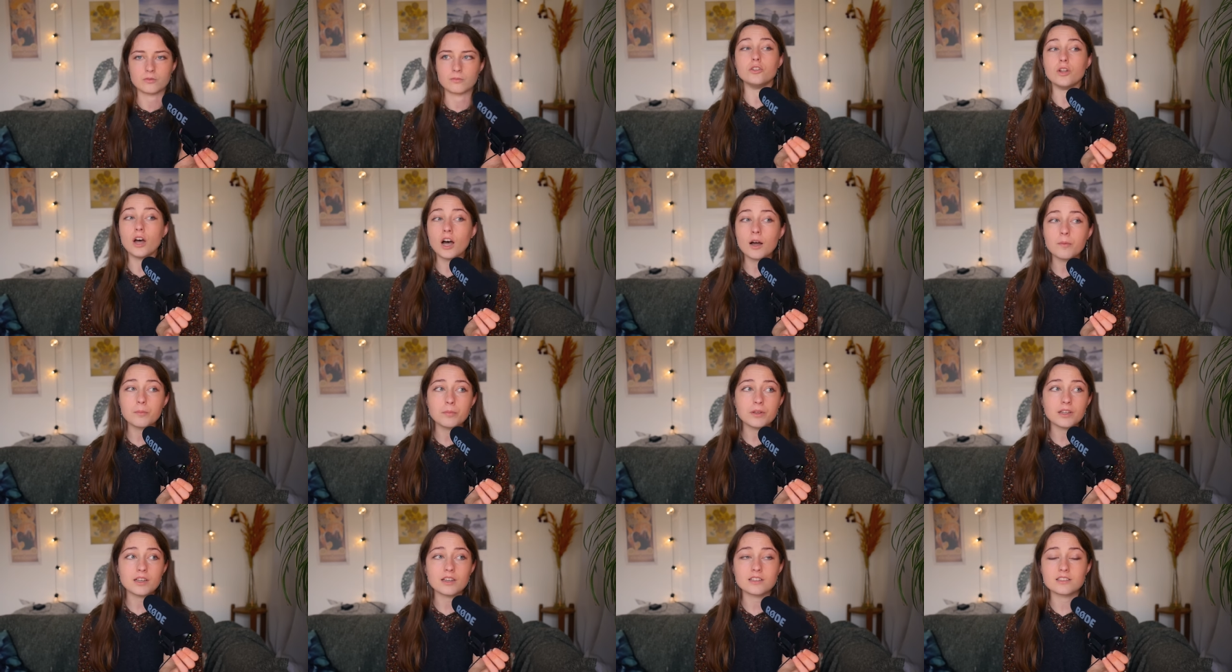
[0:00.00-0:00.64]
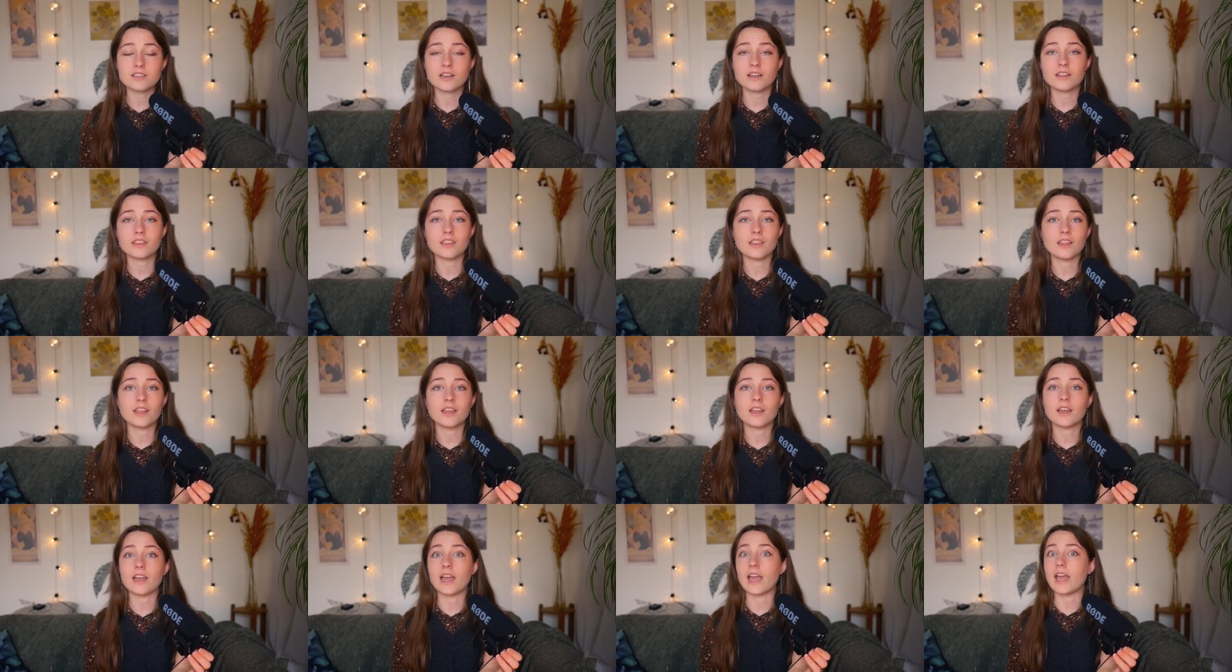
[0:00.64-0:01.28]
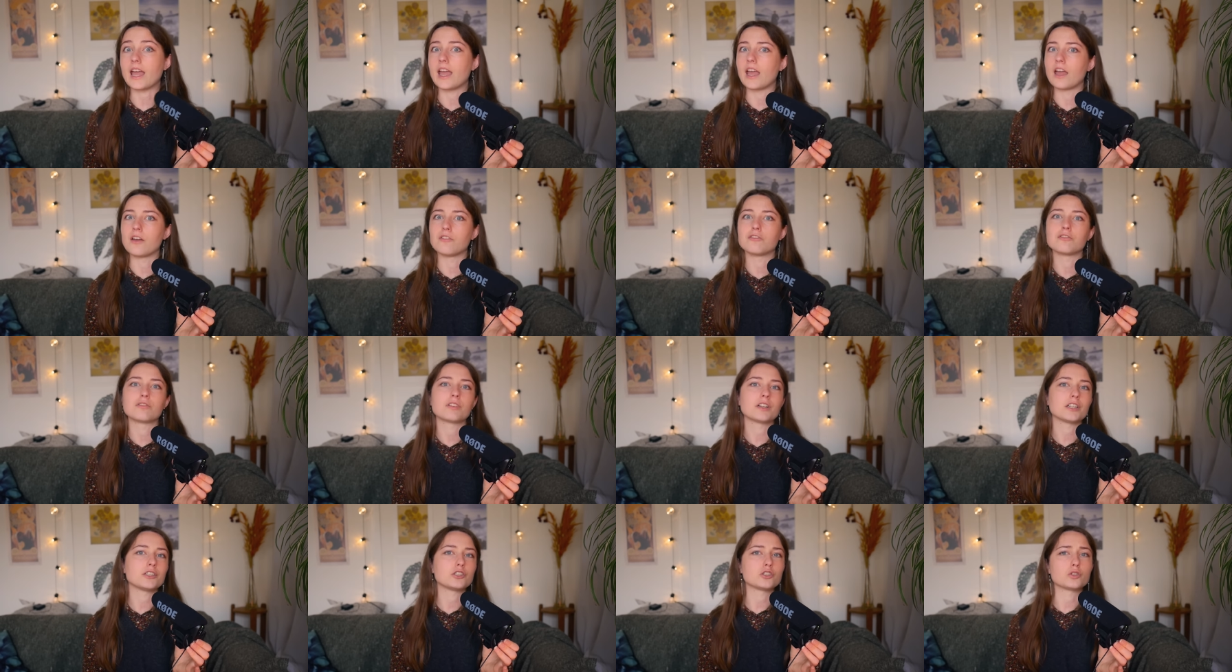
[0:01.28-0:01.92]
Not because I think
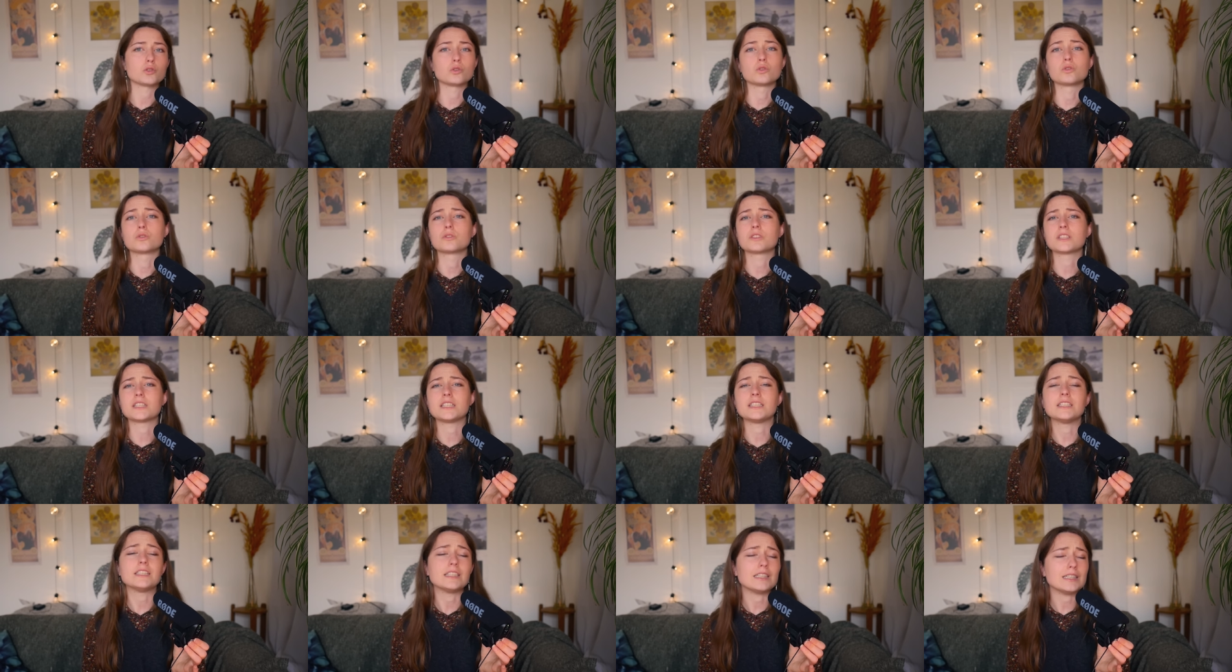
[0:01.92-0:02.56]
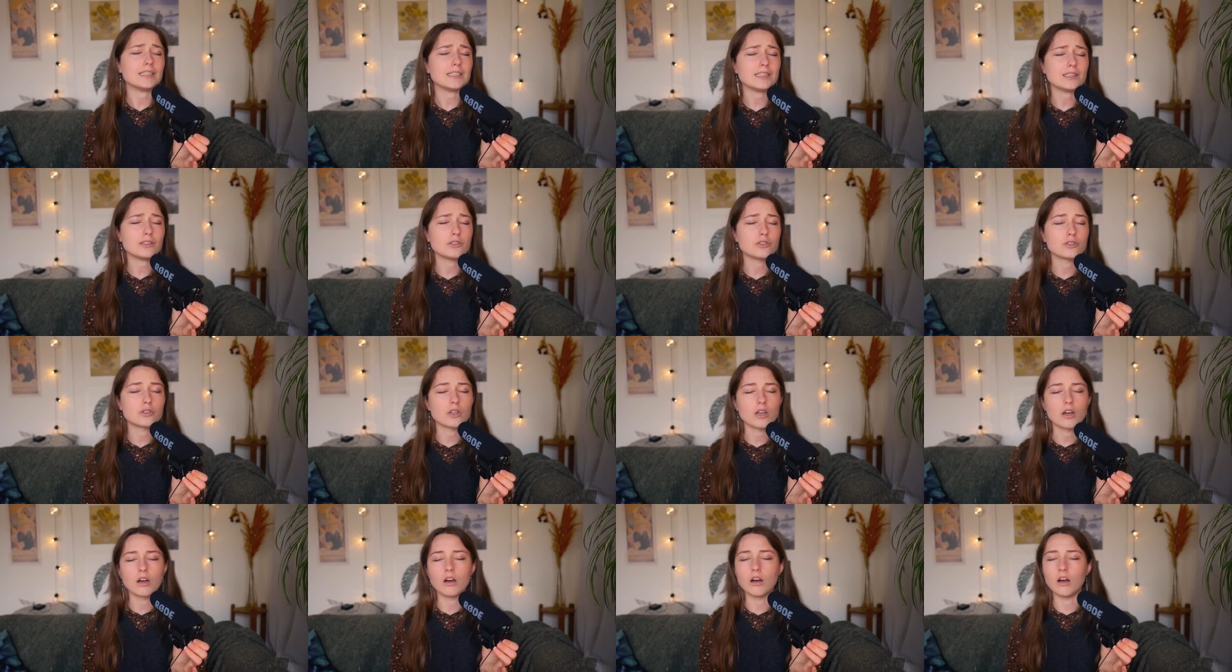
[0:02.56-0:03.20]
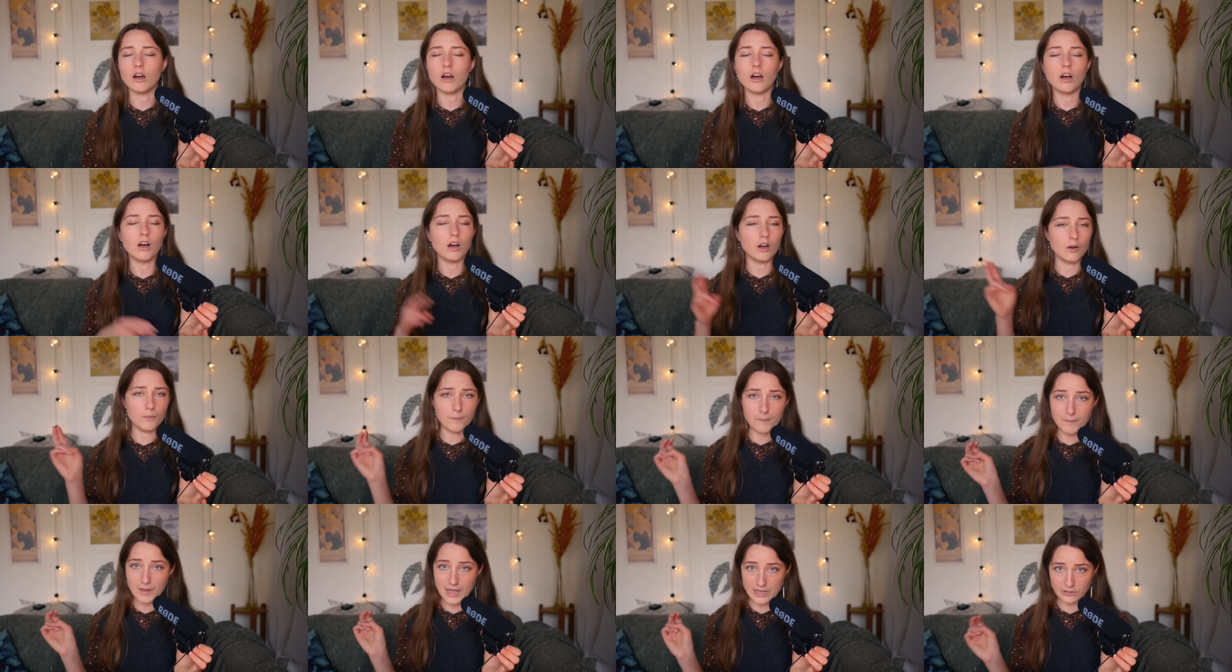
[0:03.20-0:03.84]
every story needs a
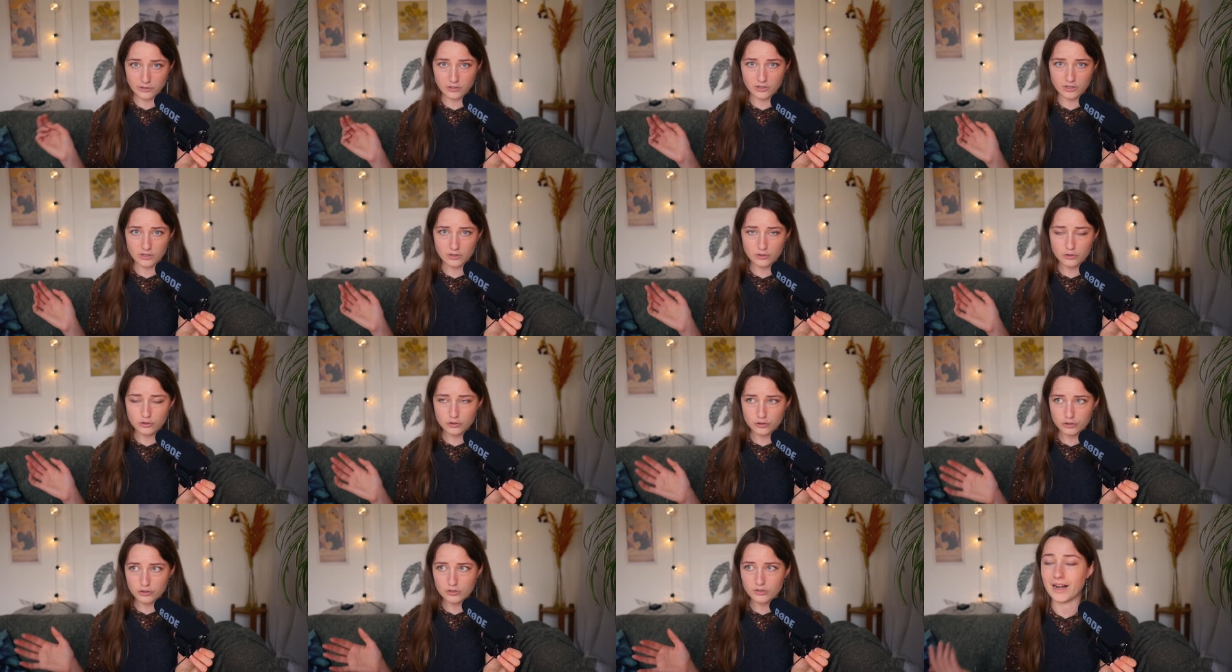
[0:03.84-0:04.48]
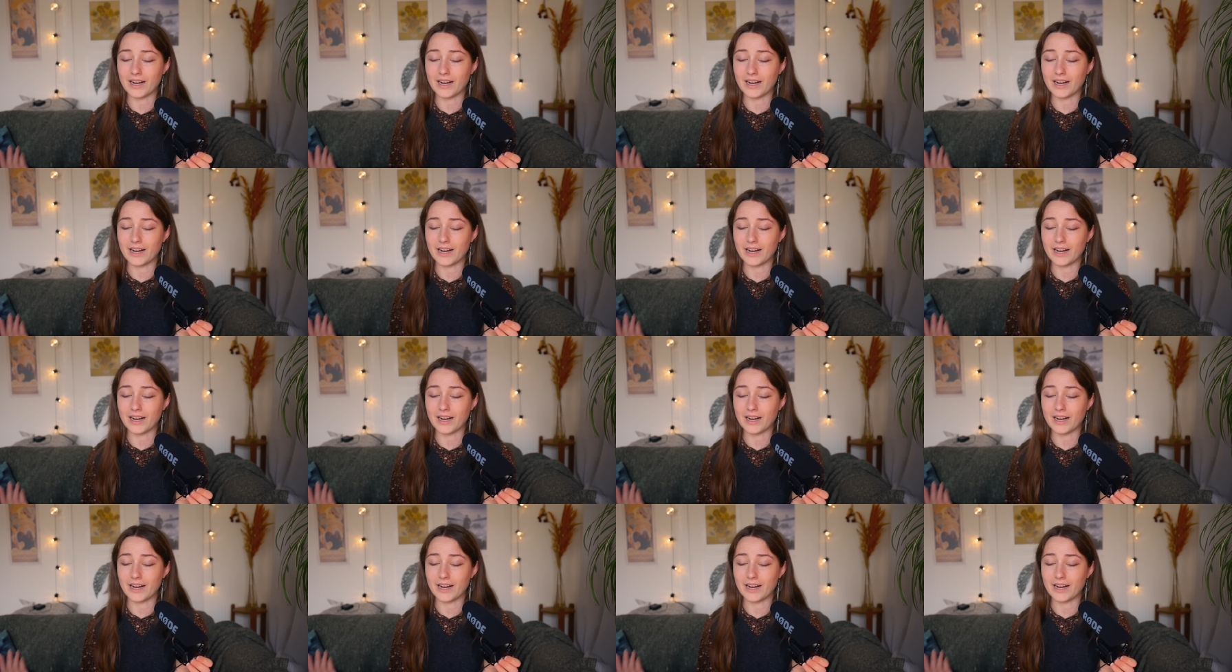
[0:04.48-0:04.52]
message.